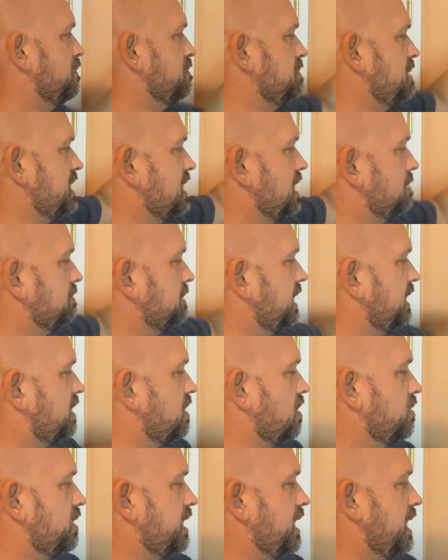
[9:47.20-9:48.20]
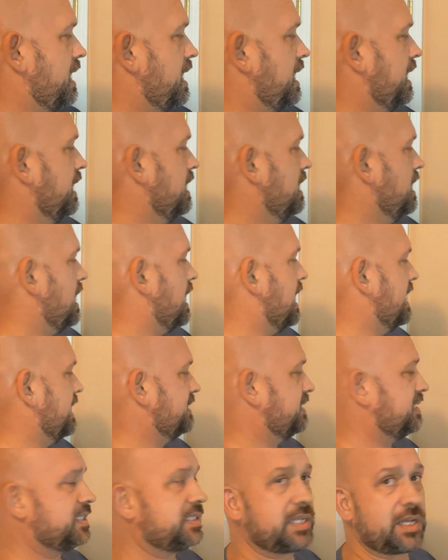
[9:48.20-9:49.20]
me, I'm like, okay,
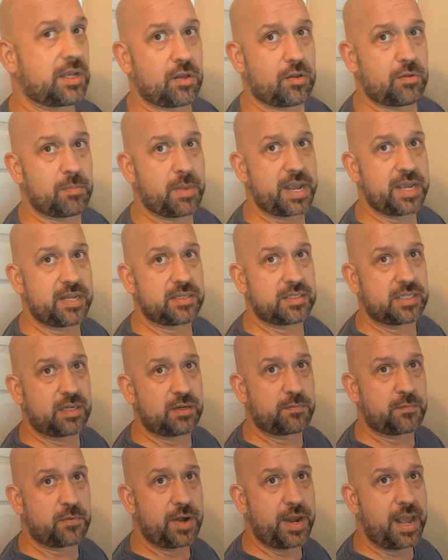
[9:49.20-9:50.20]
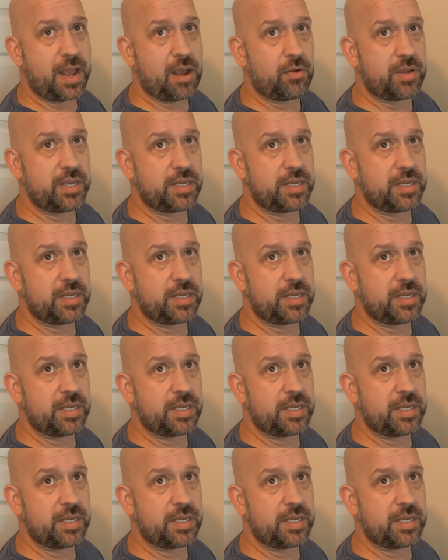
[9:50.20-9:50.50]
my instinct for now